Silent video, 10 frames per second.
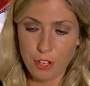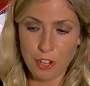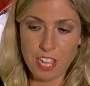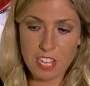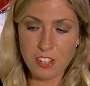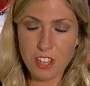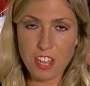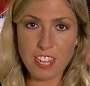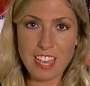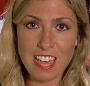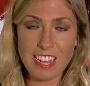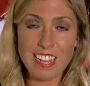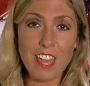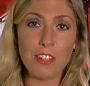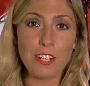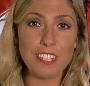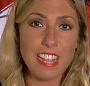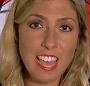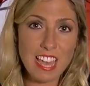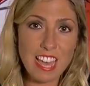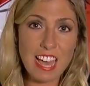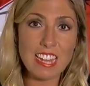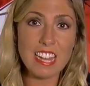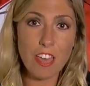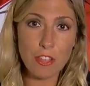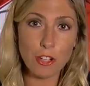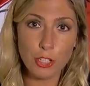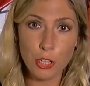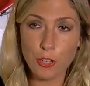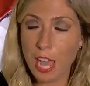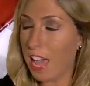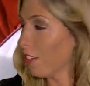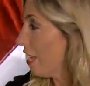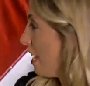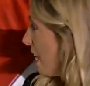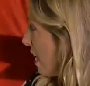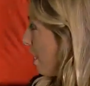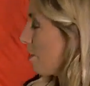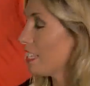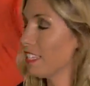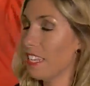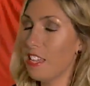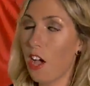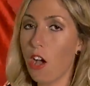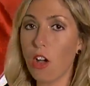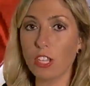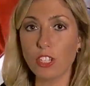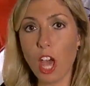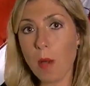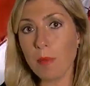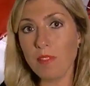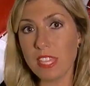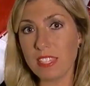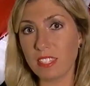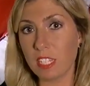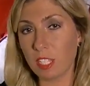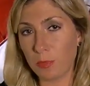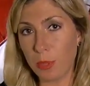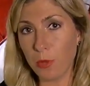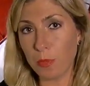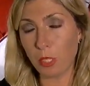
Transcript: Craig and Tanya, another day, another showdown here at City Hall. On top of this dispute